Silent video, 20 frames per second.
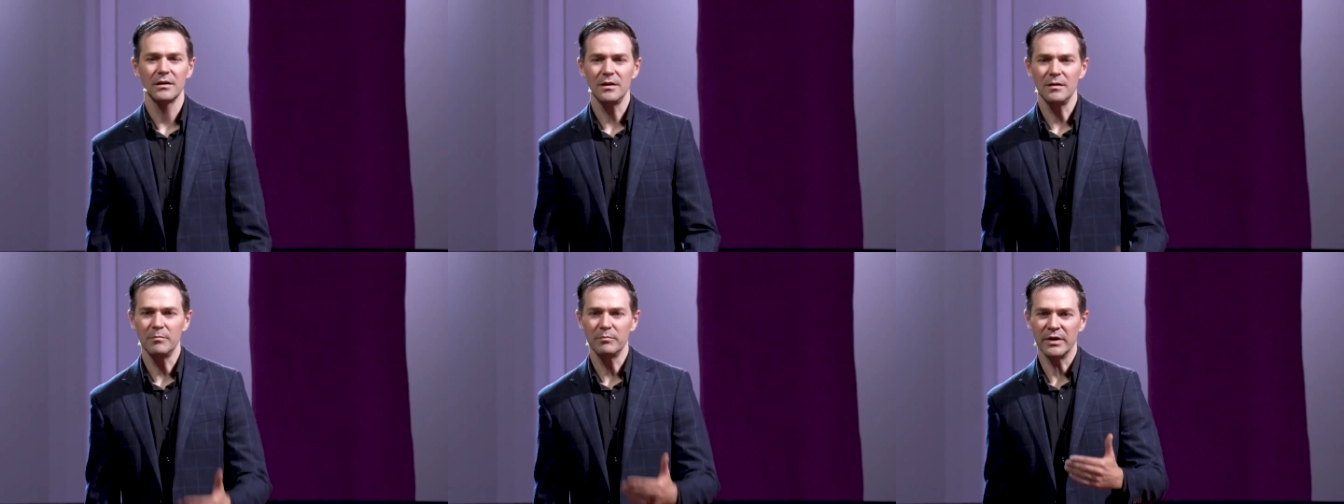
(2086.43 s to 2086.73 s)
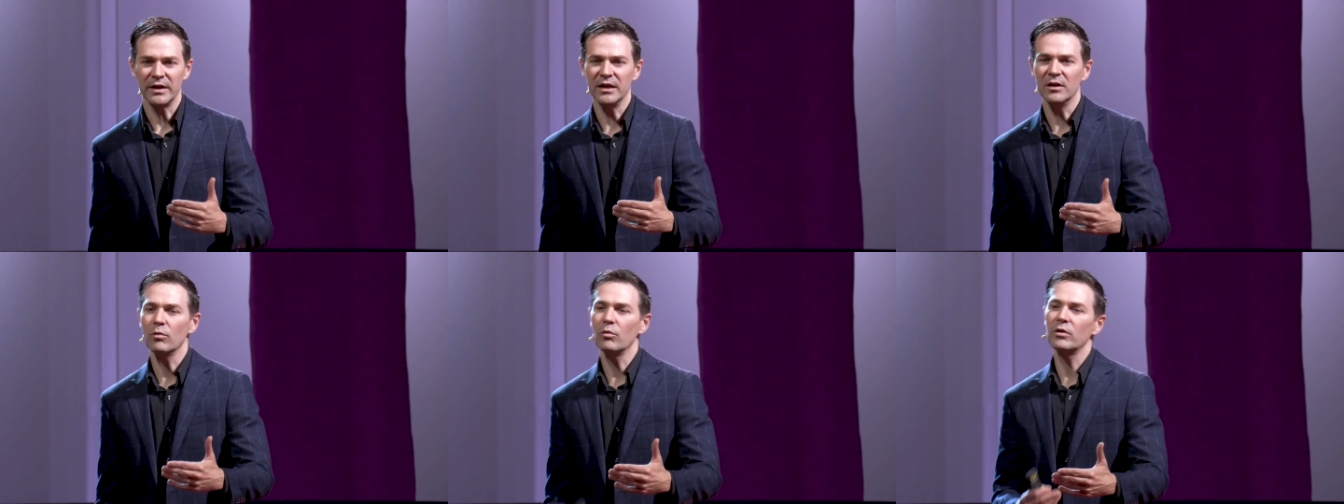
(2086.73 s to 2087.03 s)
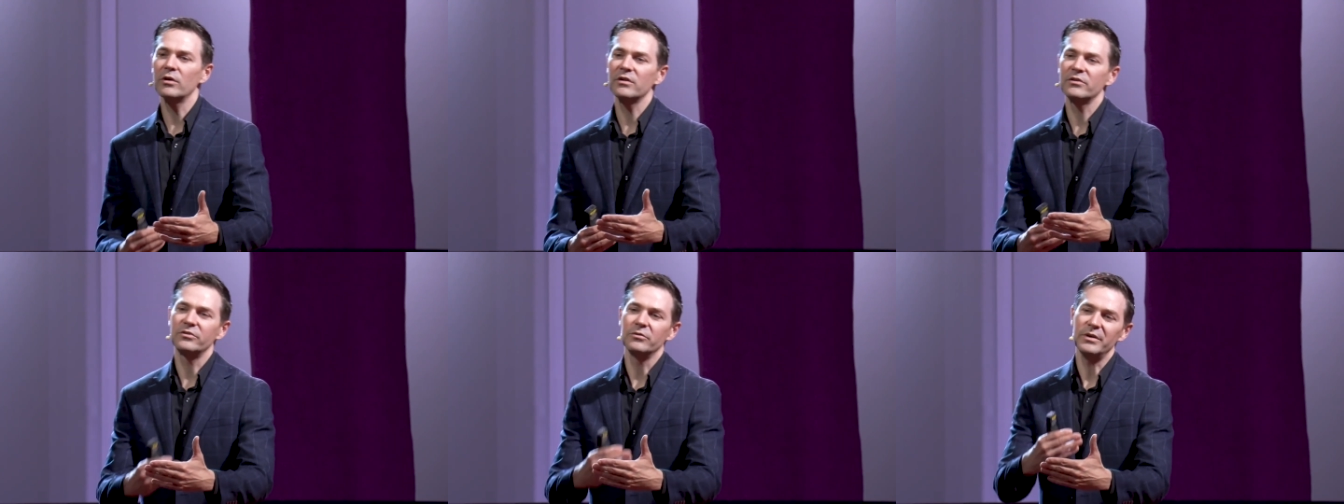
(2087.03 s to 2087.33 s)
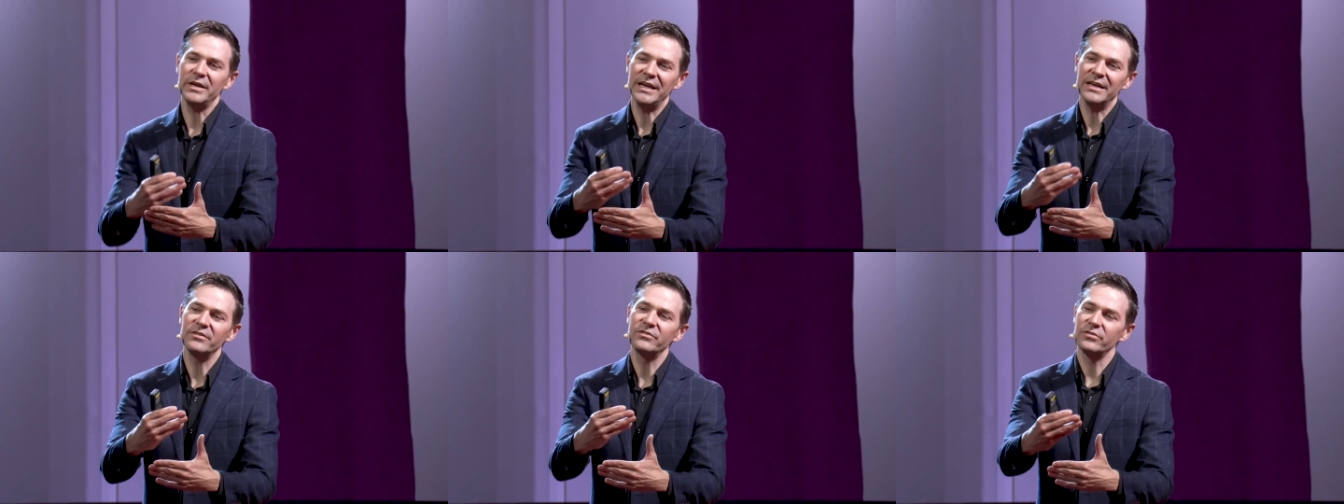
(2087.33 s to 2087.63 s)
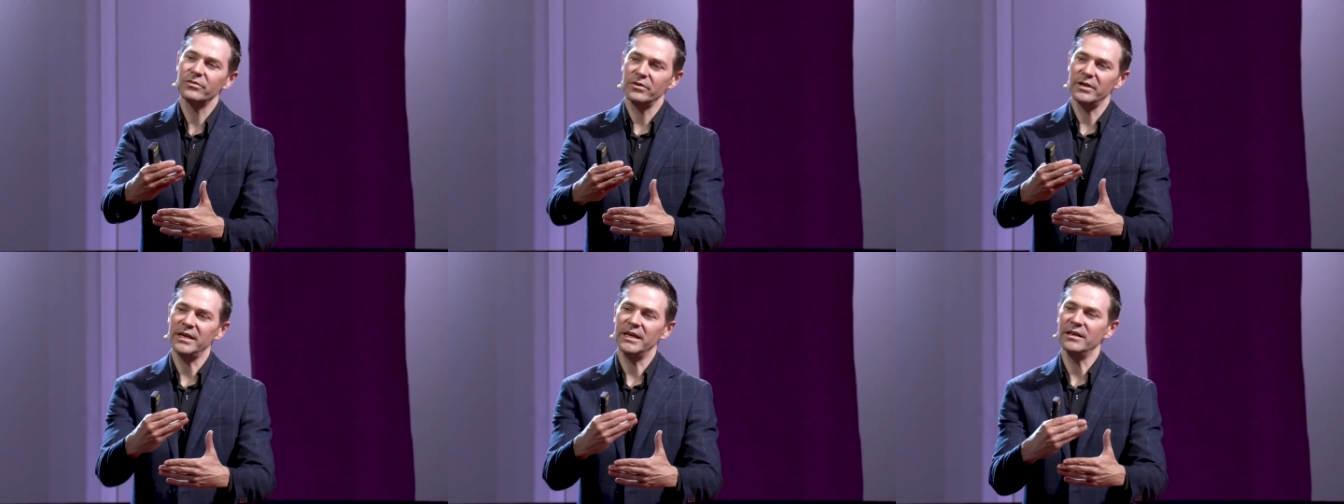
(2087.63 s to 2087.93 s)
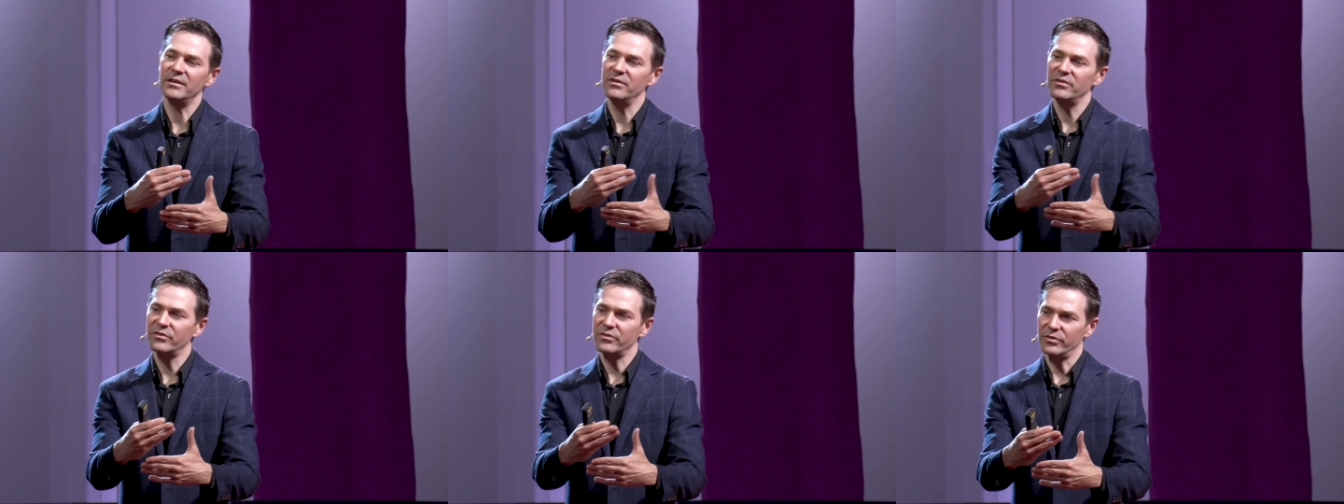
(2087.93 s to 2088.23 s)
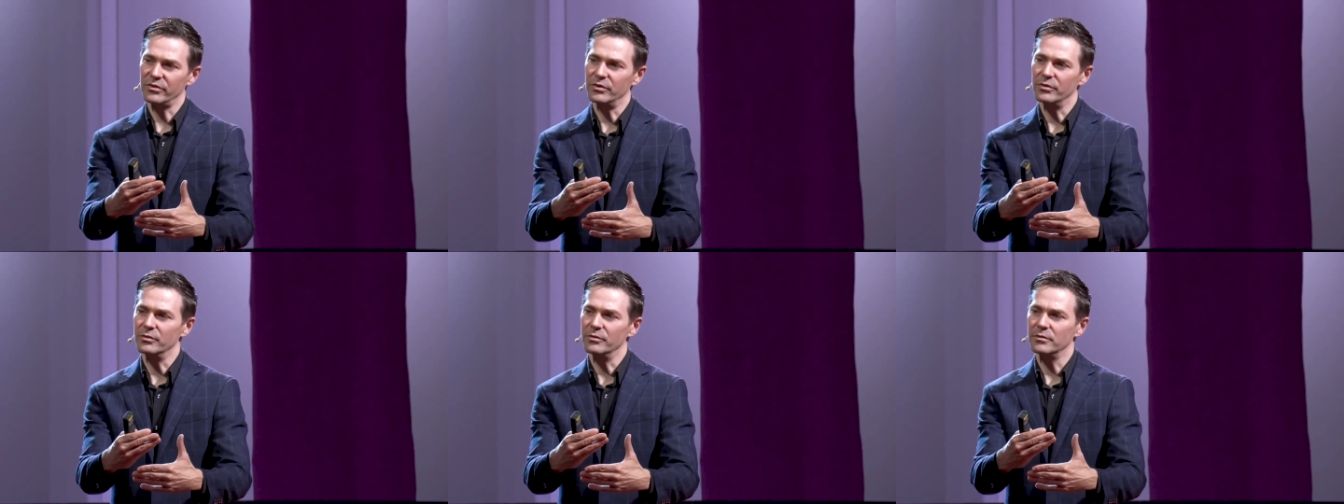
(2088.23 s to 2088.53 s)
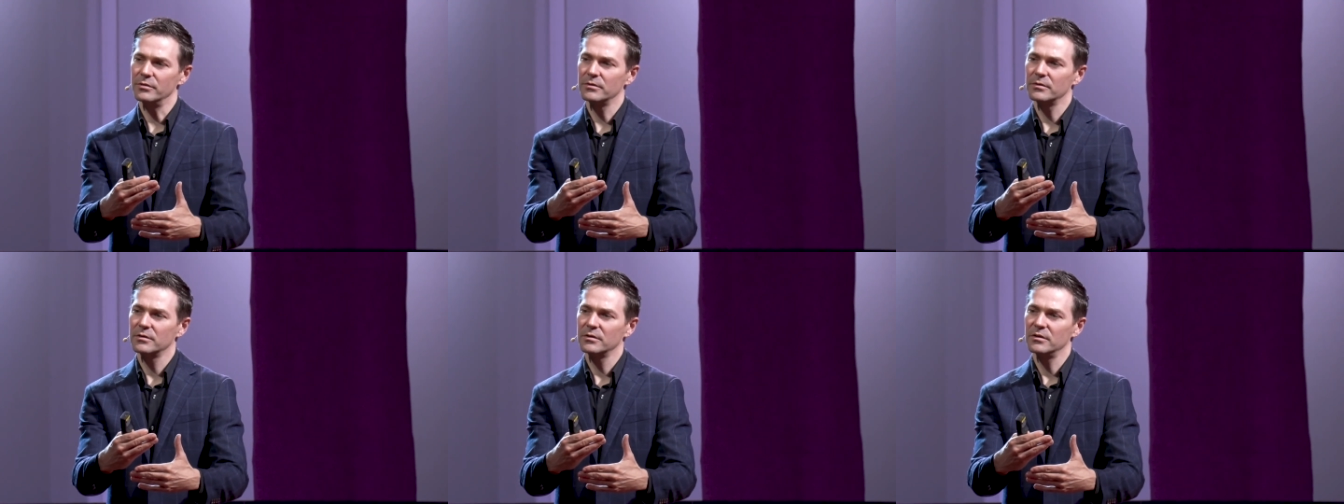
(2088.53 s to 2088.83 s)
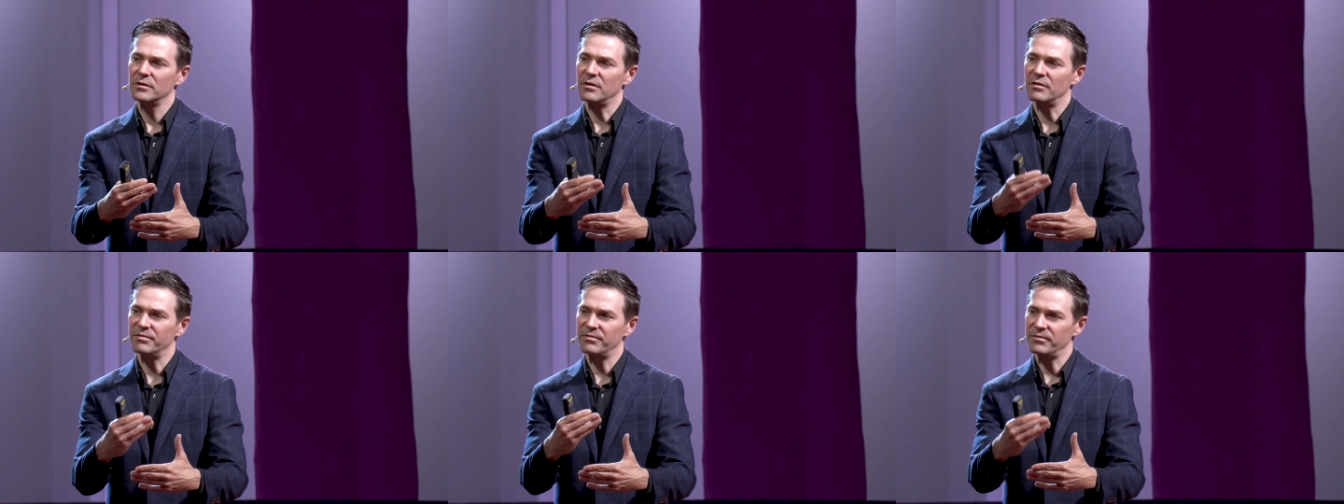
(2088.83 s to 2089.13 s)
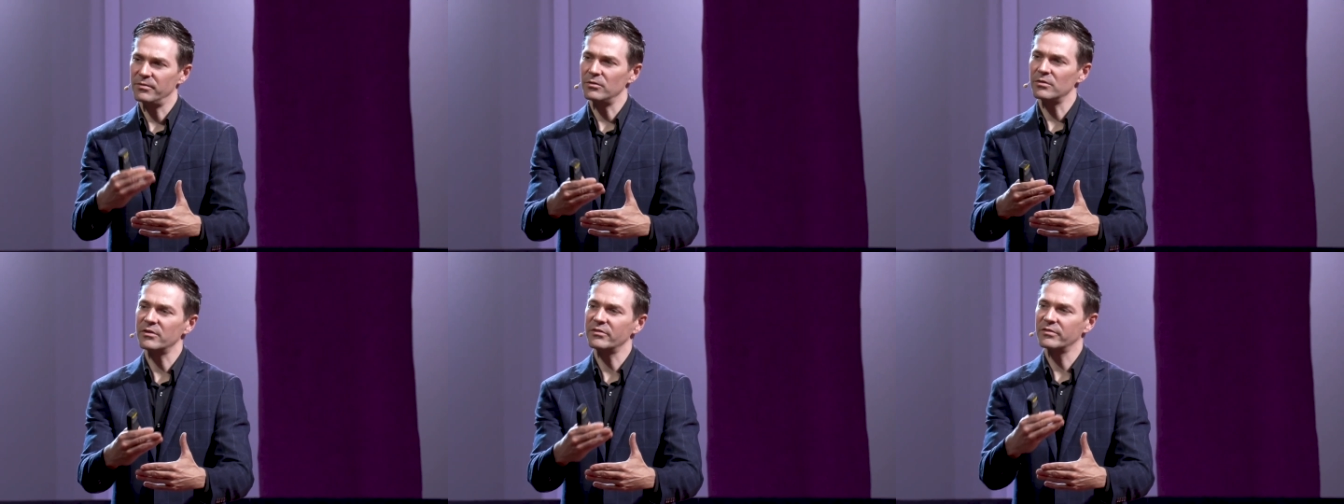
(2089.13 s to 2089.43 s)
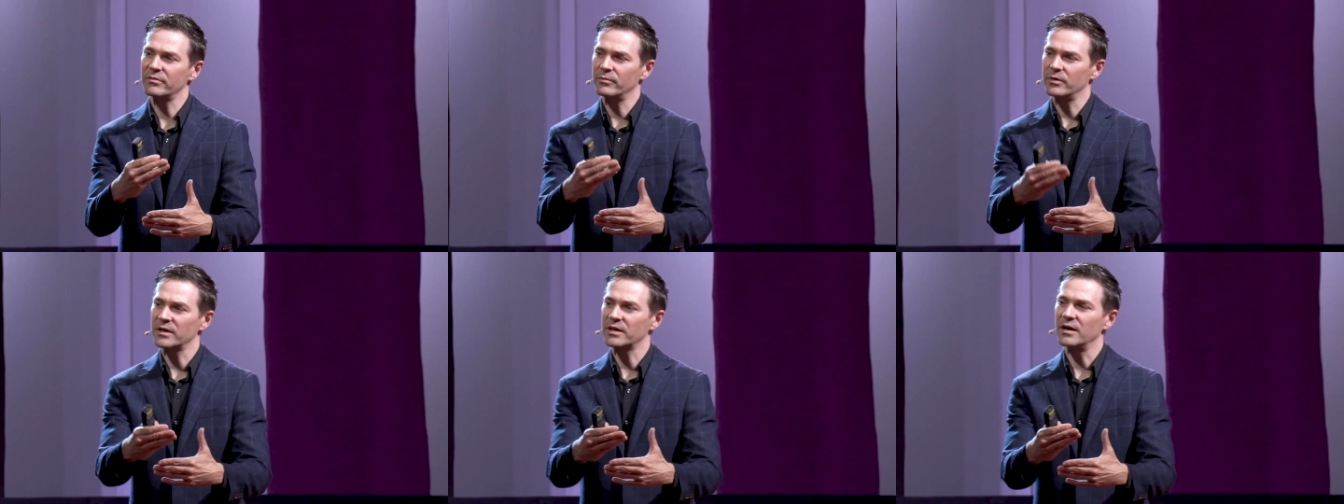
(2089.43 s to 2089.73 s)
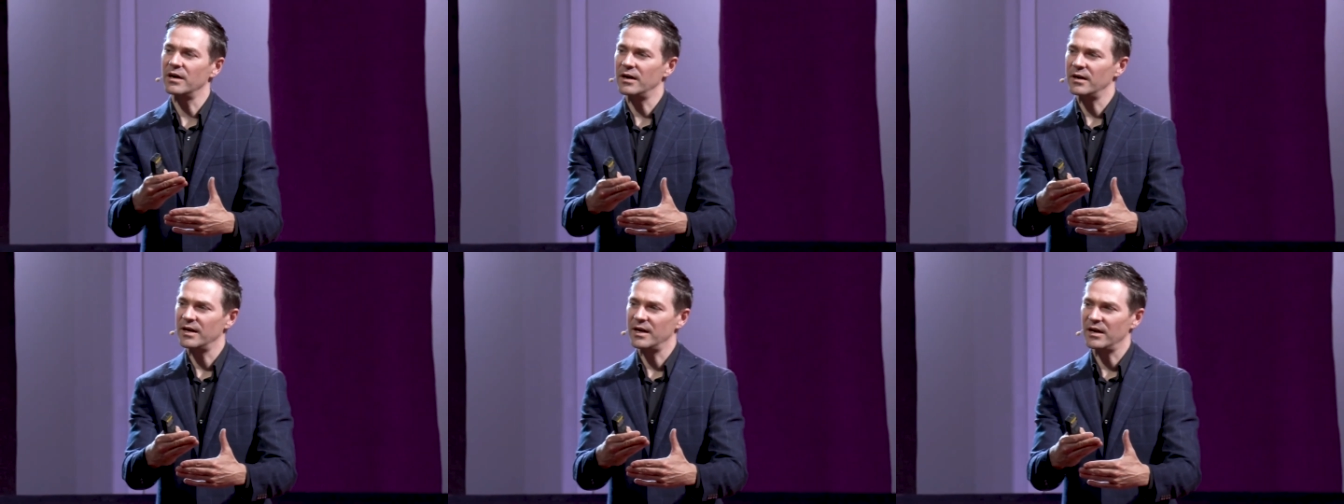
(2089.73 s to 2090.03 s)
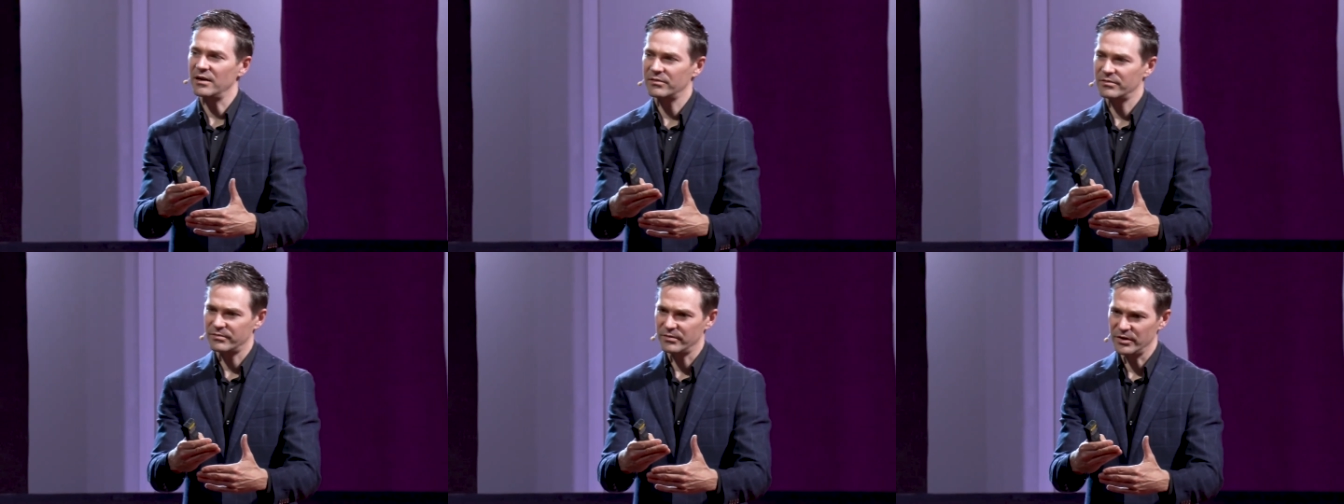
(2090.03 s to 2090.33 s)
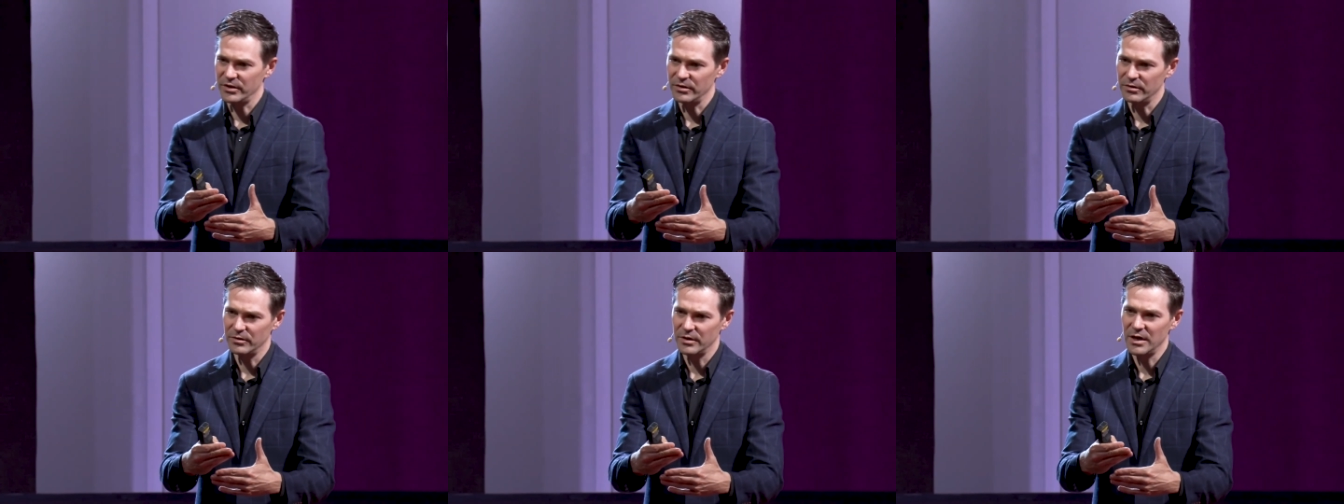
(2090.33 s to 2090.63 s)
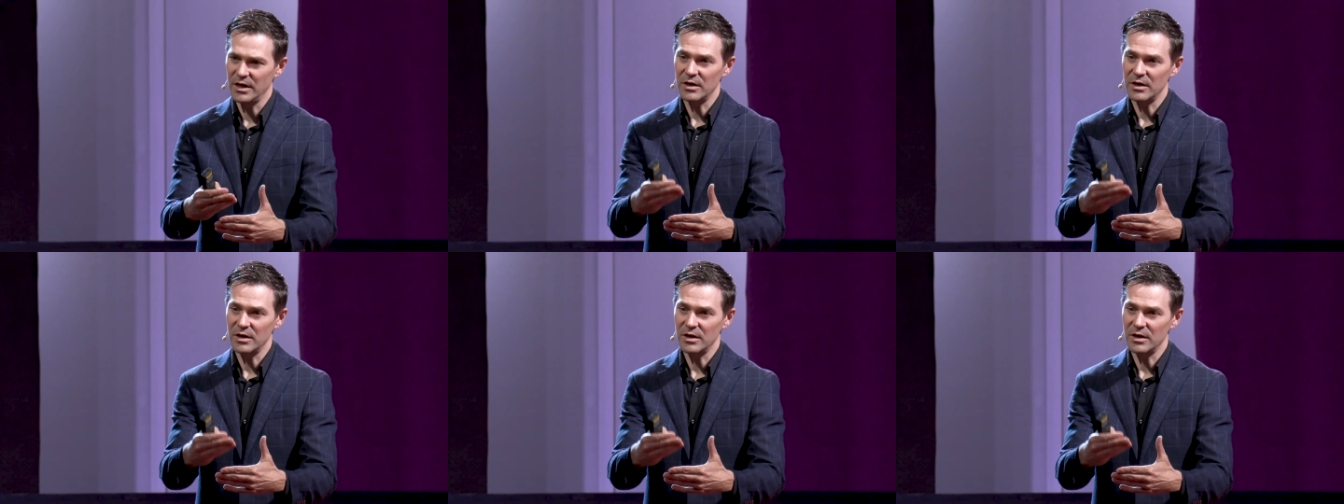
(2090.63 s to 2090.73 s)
But in order to enter into the fullness of what God has for you,